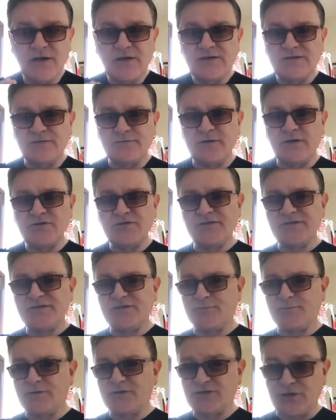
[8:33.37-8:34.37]
So not just
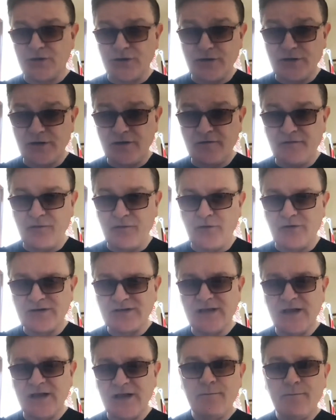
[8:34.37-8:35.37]
a returning
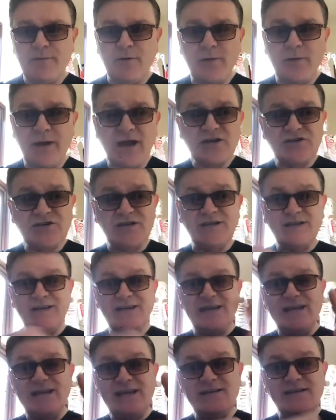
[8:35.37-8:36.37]
force, but we actually
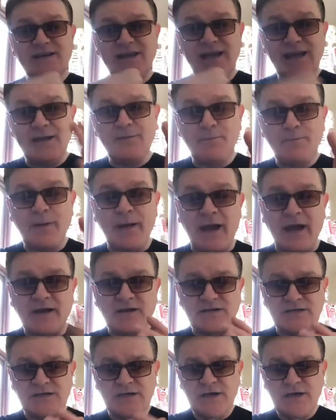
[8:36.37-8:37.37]
need impact,